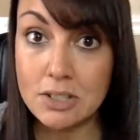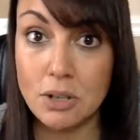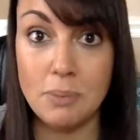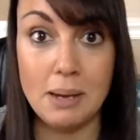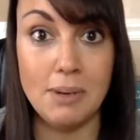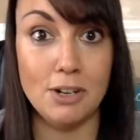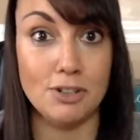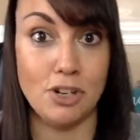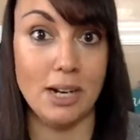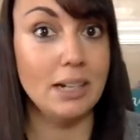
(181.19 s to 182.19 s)
so maybe you're
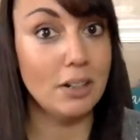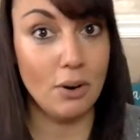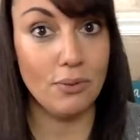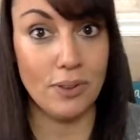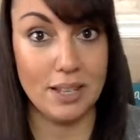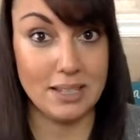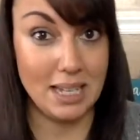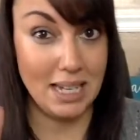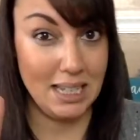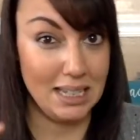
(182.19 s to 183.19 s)
trying to go for this
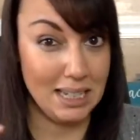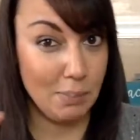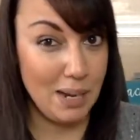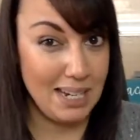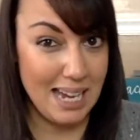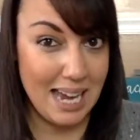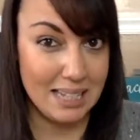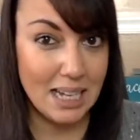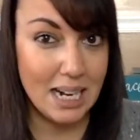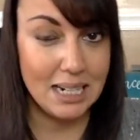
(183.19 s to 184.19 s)
like clickbaity
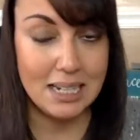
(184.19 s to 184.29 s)
headline